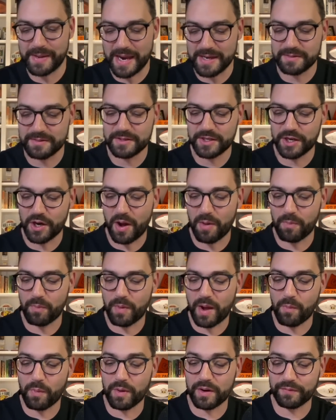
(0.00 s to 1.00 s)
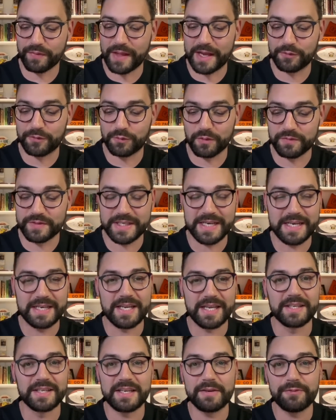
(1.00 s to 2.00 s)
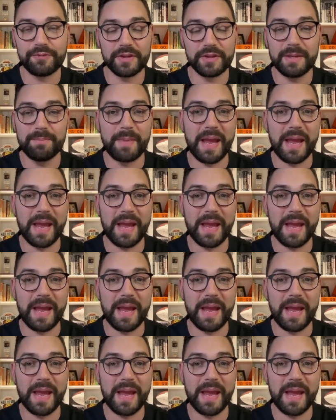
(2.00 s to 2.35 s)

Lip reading: I would have liked to have seen done differently?